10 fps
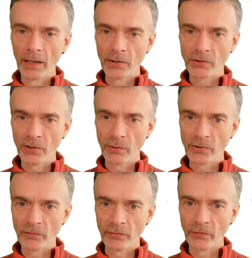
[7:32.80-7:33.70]
So that
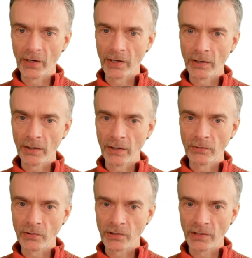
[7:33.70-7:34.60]
was a very
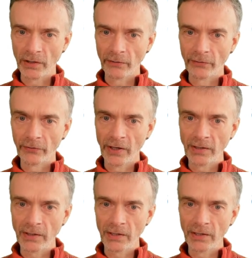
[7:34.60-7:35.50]
interesting
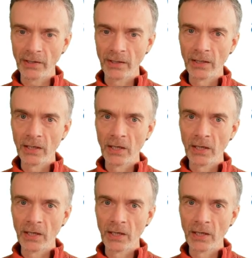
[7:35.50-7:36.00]
finding.